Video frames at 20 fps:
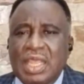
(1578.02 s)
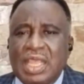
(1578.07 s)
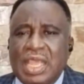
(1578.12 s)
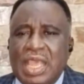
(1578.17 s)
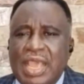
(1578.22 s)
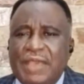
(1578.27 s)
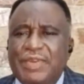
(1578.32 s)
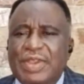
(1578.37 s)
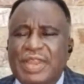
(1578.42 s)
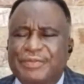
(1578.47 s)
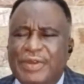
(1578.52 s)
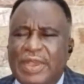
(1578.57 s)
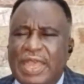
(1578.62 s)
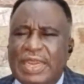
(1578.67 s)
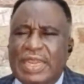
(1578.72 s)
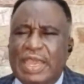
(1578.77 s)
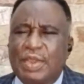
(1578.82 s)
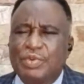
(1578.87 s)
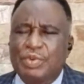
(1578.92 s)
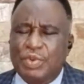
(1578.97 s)
Heavenly
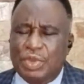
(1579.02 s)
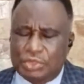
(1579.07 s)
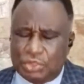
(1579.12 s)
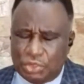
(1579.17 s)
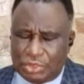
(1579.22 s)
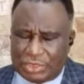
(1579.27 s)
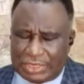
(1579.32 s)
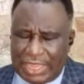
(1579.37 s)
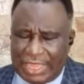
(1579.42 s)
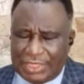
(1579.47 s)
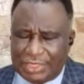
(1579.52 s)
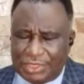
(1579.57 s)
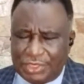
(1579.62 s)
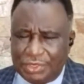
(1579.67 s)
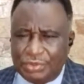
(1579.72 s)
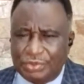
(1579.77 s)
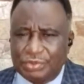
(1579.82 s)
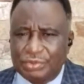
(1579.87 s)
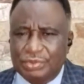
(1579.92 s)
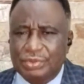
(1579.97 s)
Father, we want to thank
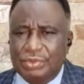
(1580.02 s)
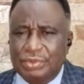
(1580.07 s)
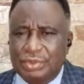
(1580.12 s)
you.